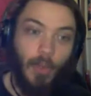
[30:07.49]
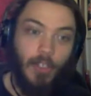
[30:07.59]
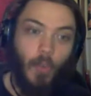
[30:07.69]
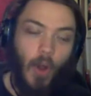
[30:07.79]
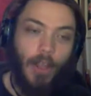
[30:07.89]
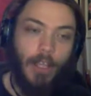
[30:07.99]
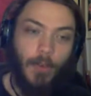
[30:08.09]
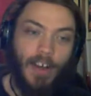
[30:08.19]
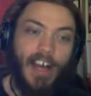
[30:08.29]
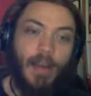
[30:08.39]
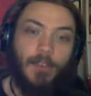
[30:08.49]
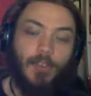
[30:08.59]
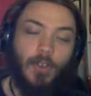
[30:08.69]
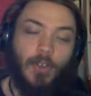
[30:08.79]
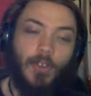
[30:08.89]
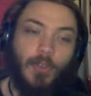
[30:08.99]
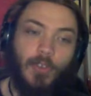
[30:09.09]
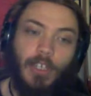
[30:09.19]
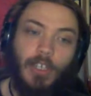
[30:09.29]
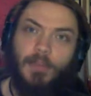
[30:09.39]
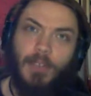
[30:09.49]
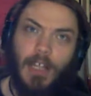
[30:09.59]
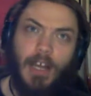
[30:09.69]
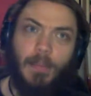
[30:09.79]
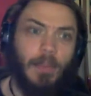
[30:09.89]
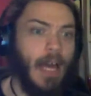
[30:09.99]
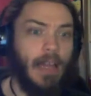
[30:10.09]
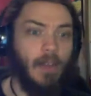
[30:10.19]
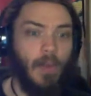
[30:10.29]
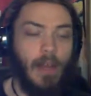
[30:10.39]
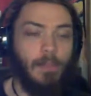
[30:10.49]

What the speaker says: So when you walk into a hobby store and you see a Gunpla in a black and white